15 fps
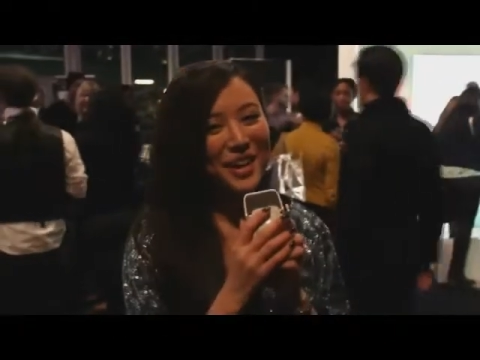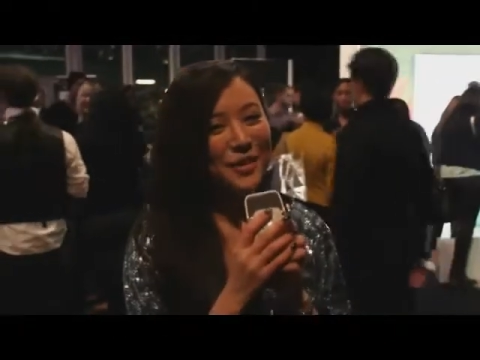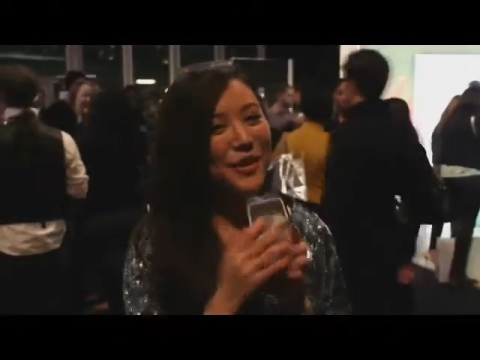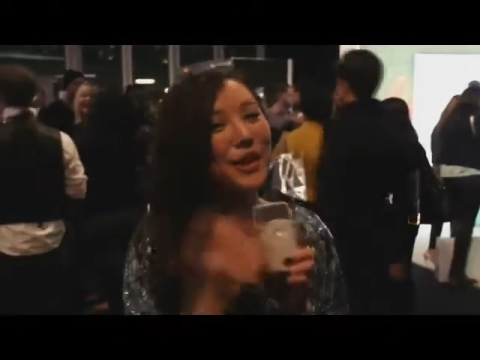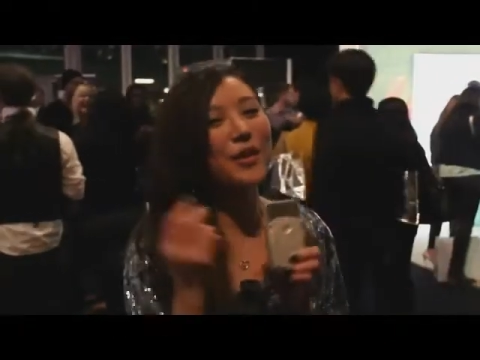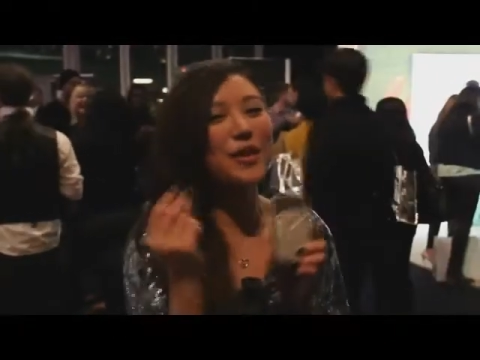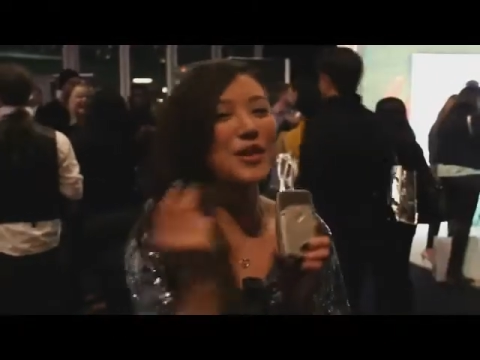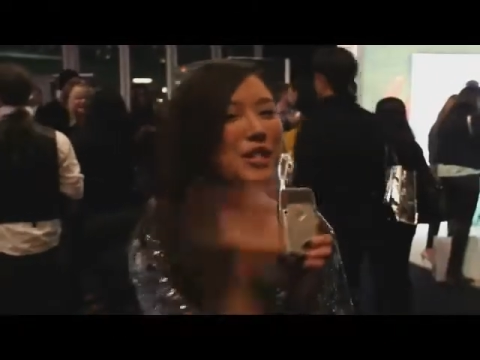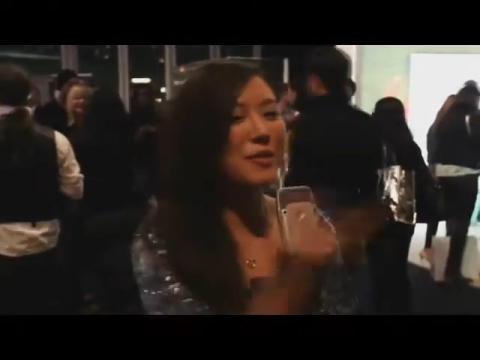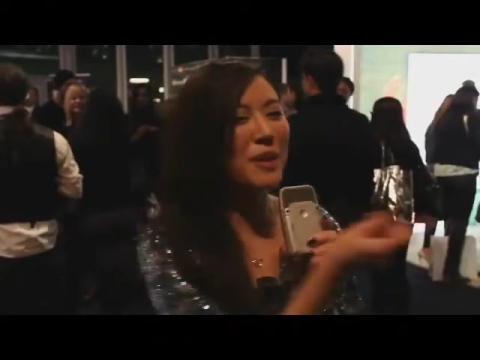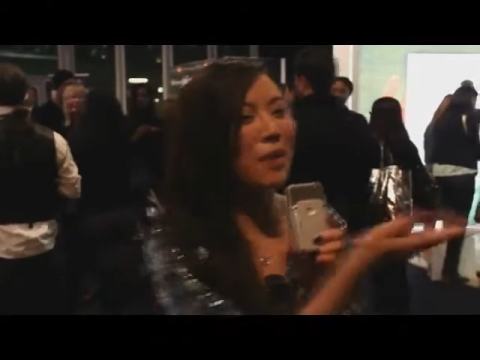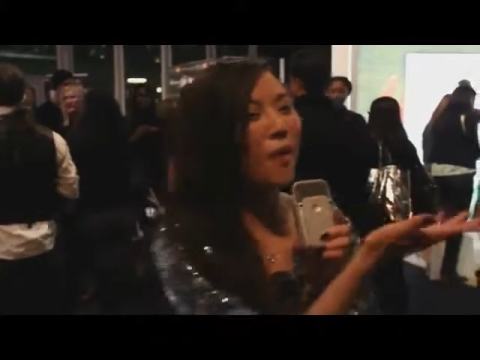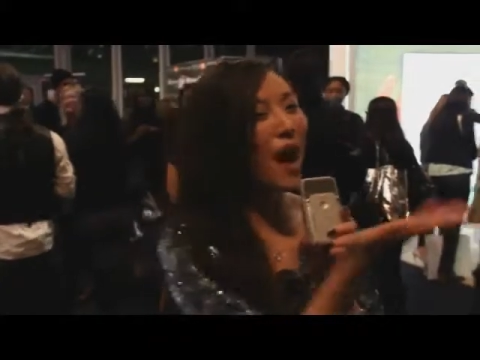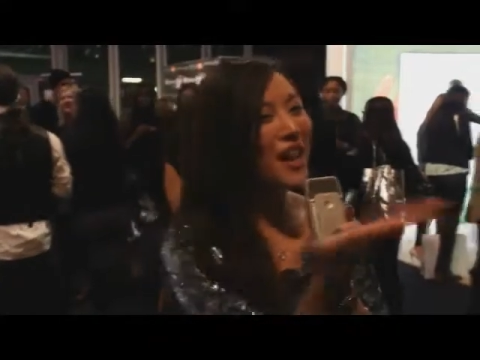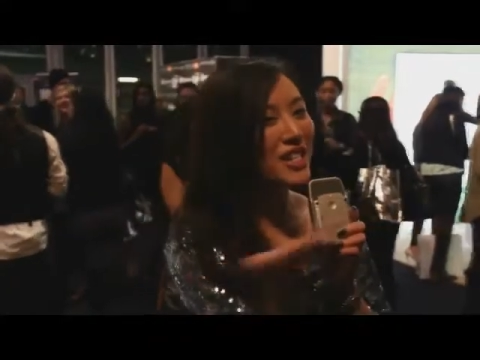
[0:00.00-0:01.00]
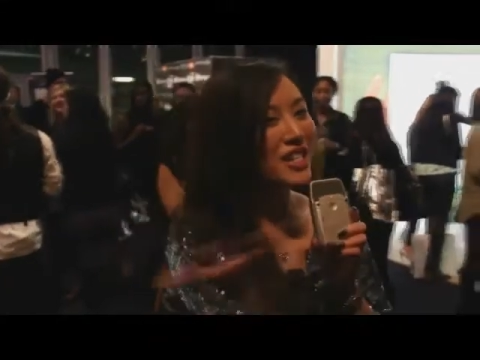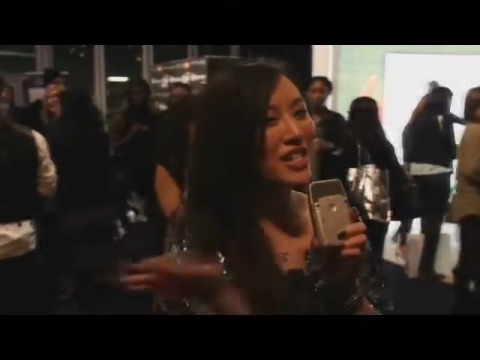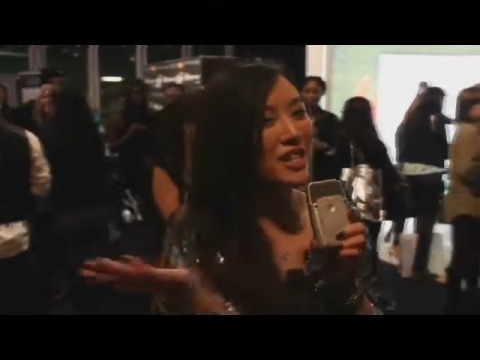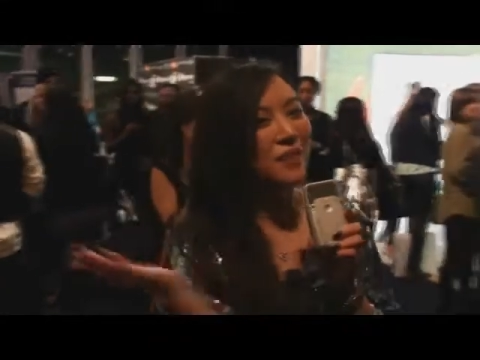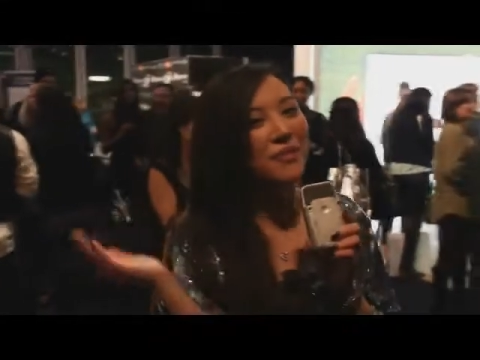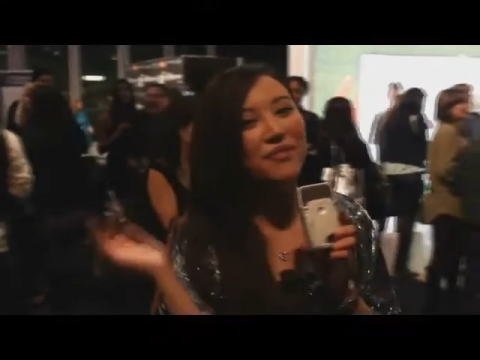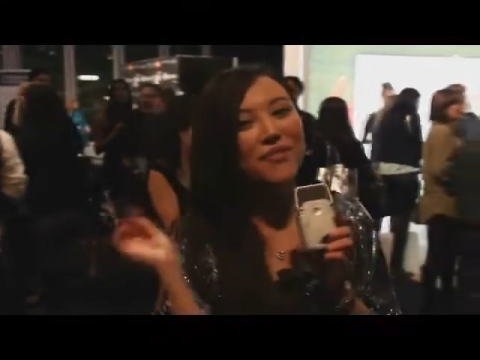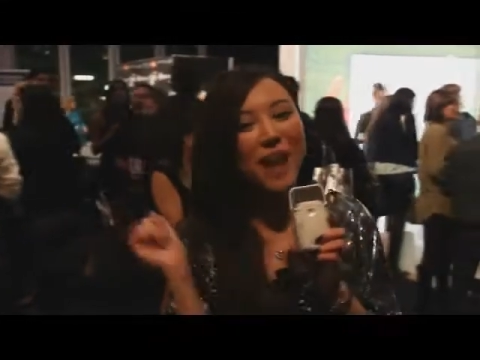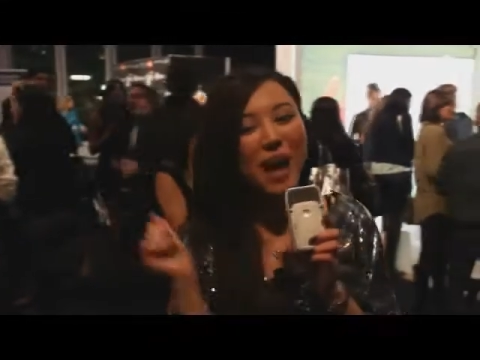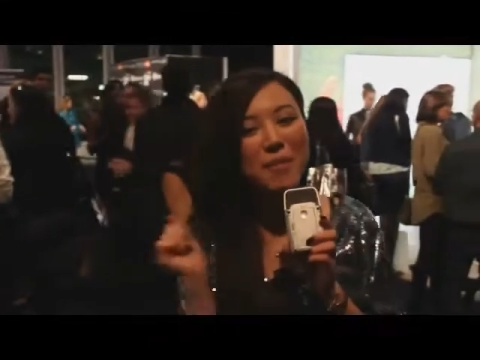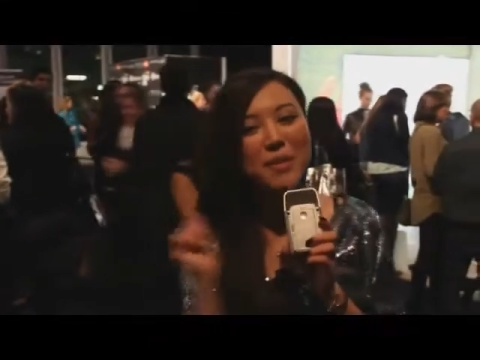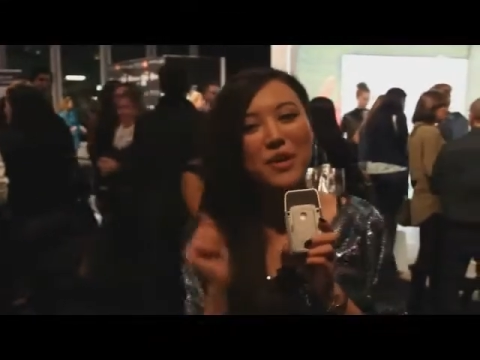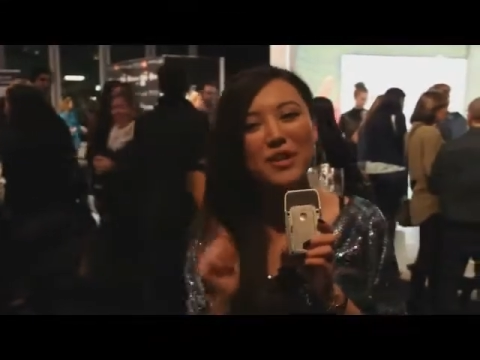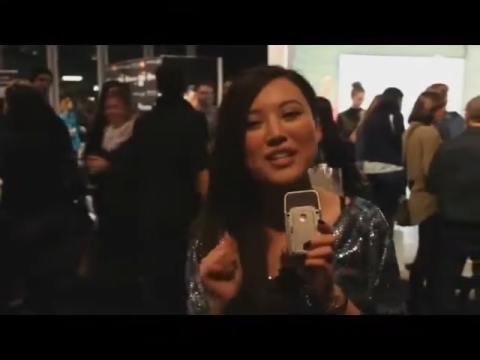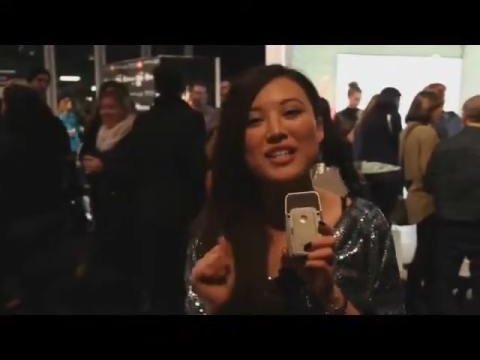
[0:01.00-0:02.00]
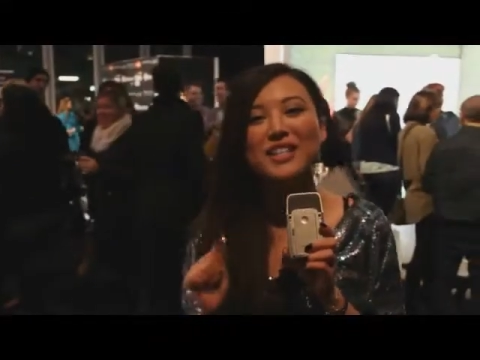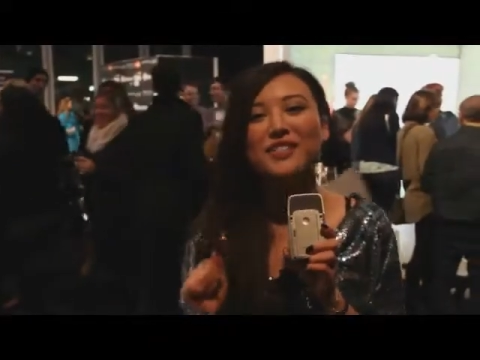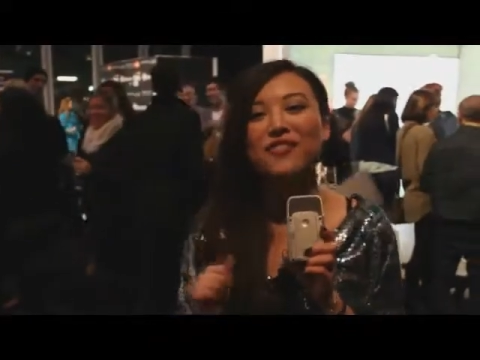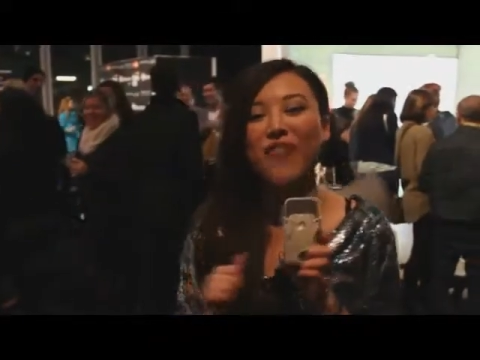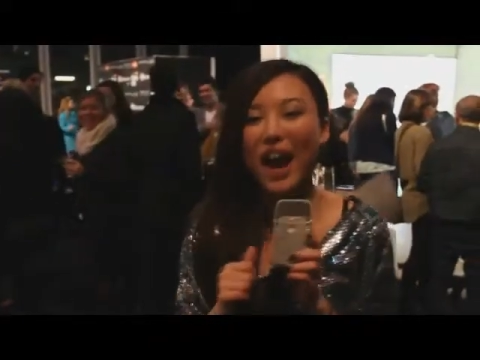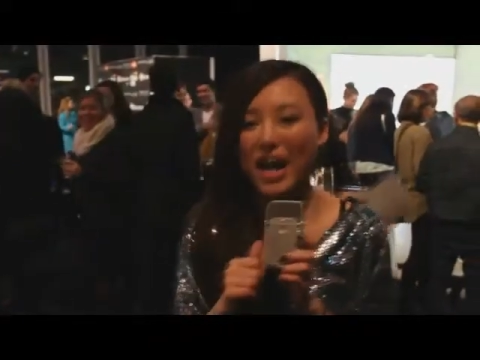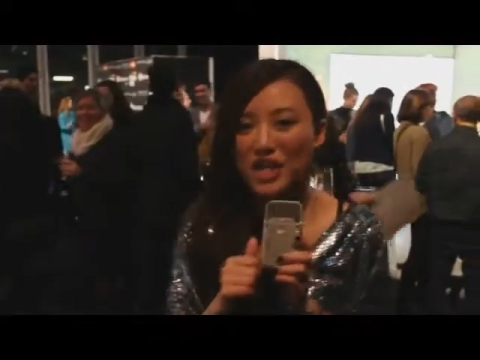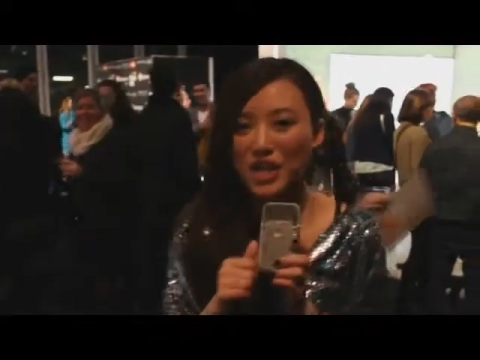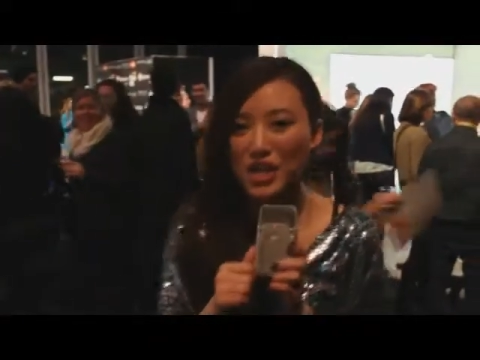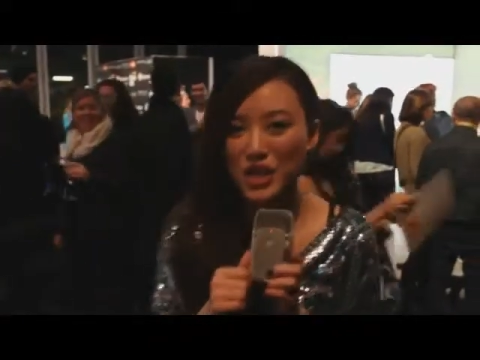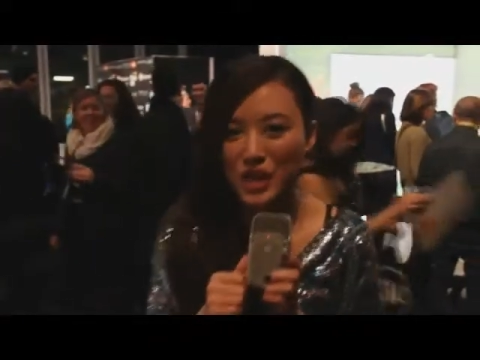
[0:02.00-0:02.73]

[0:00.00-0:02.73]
We're going to be watching some fabulous fashion